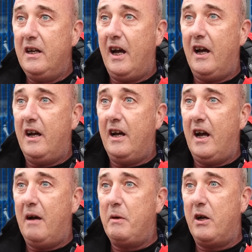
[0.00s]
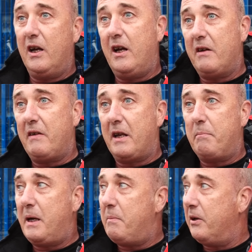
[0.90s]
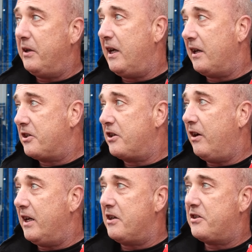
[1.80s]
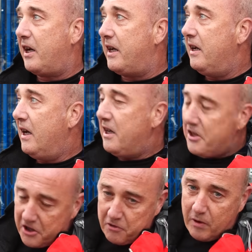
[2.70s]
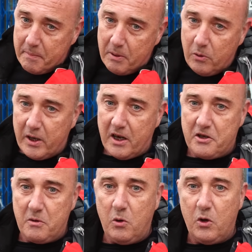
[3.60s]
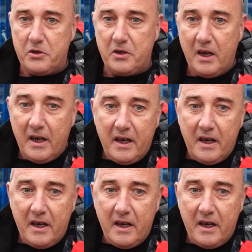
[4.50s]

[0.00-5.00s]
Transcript: And we've got a load of other people on the other side to say, let's just rebuild it as it was,